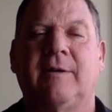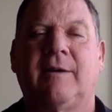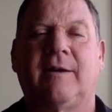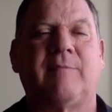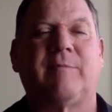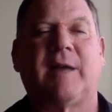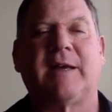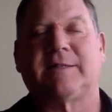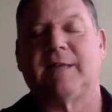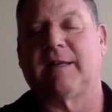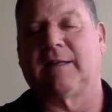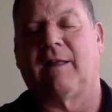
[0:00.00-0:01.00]
Uh, my
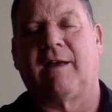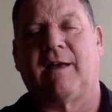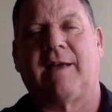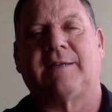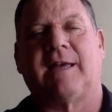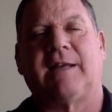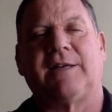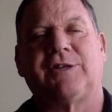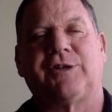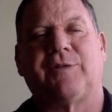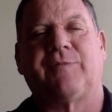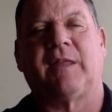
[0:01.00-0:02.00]
son in law has that issue.